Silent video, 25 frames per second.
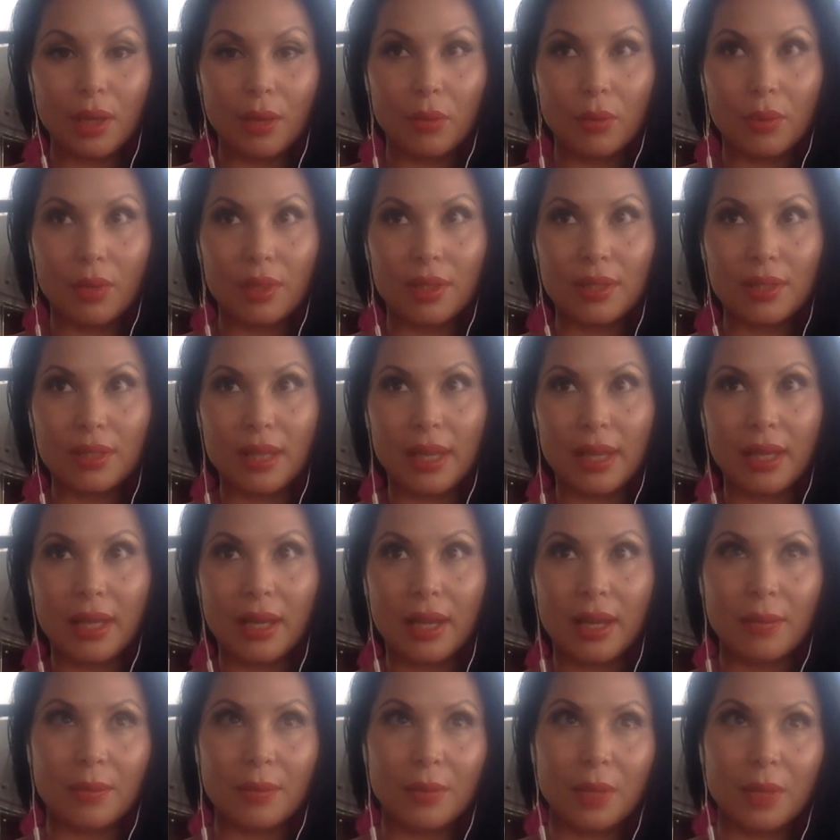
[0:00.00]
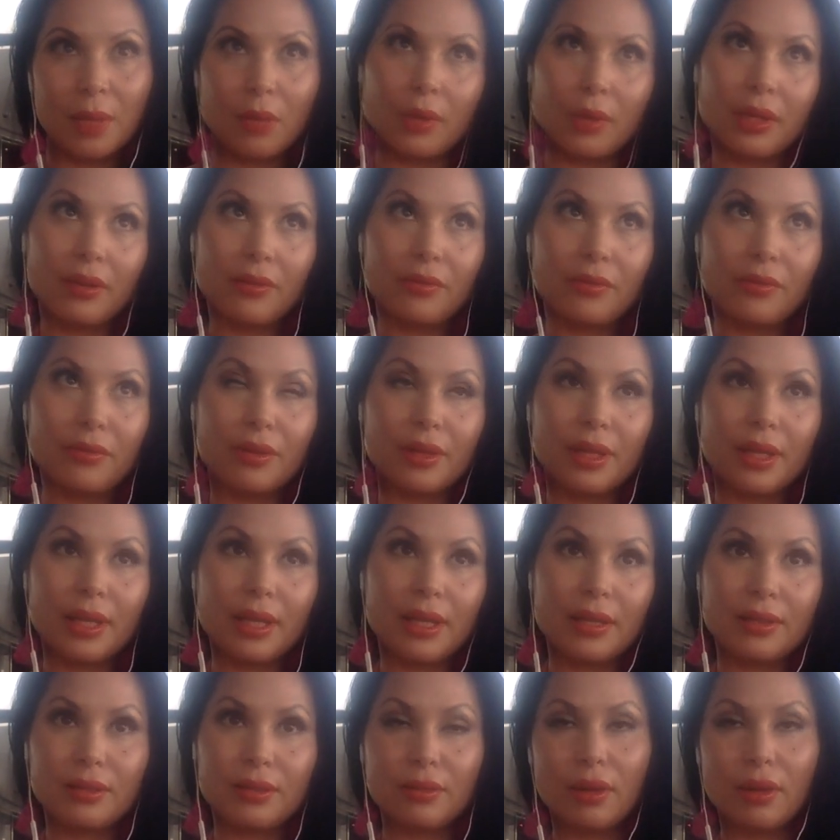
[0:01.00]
was like, I'm not ready for this,